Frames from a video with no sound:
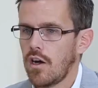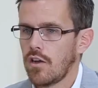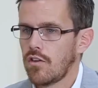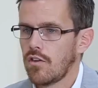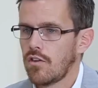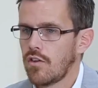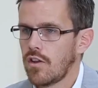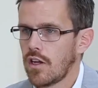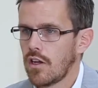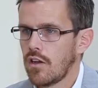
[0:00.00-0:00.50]

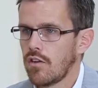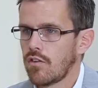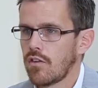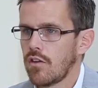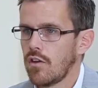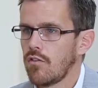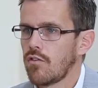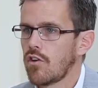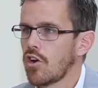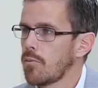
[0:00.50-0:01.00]
just think
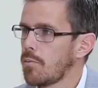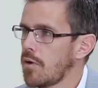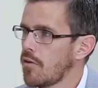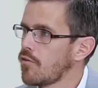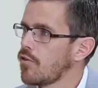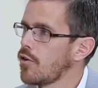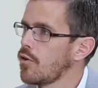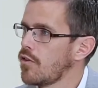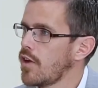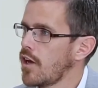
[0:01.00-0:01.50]
you've got to be
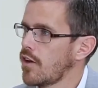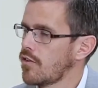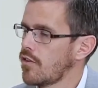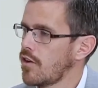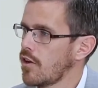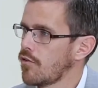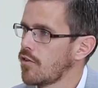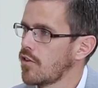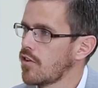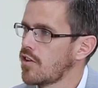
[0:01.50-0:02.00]

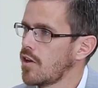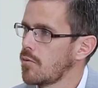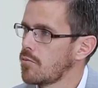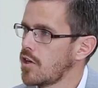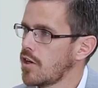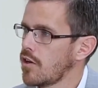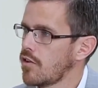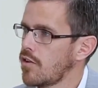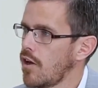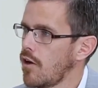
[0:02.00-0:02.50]
enthusiastic for the
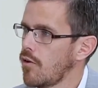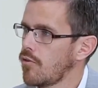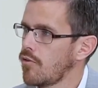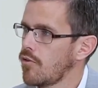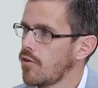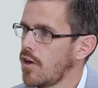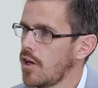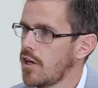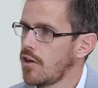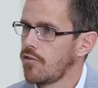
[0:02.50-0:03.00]
subject
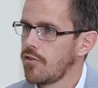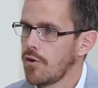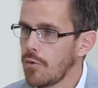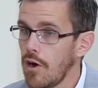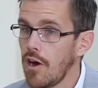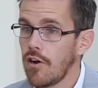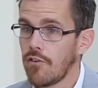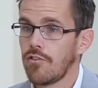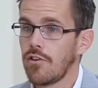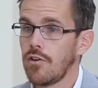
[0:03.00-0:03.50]
yourself, and if you
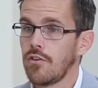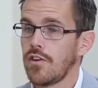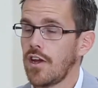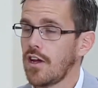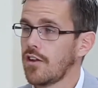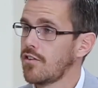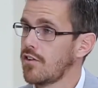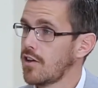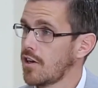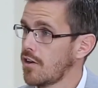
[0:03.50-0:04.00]
are
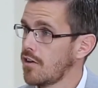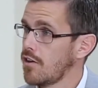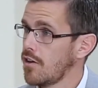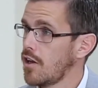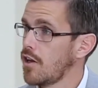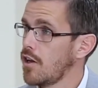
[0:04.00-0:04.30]
enthusiastic and